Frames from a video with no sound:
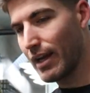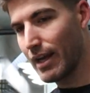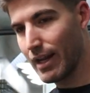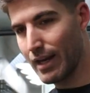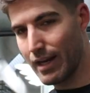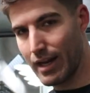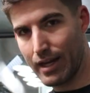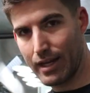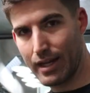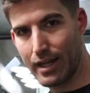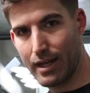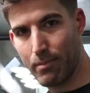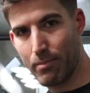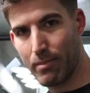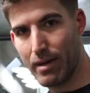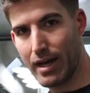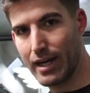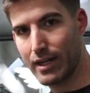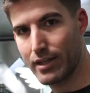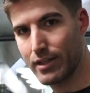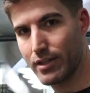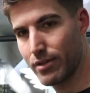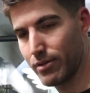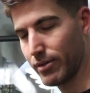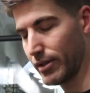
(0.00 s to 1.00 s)
and then get
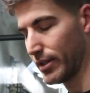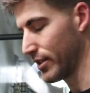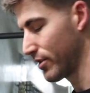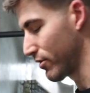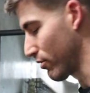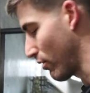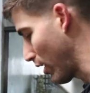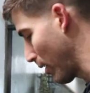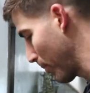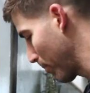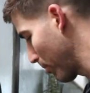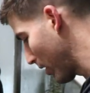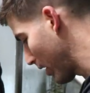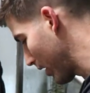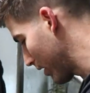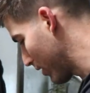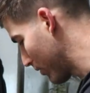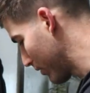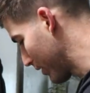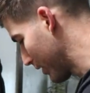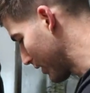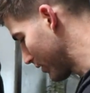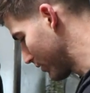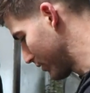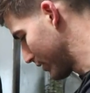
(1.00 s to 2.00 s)
back to it. So I'll probably
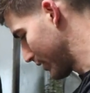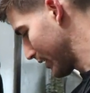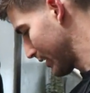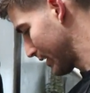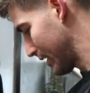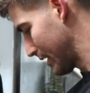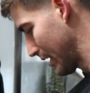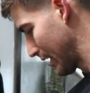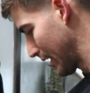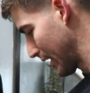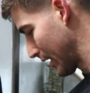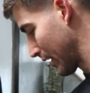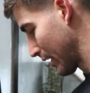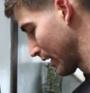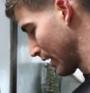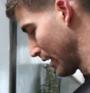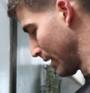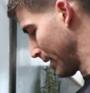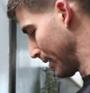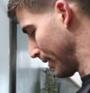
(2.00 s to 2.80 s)
only use this thing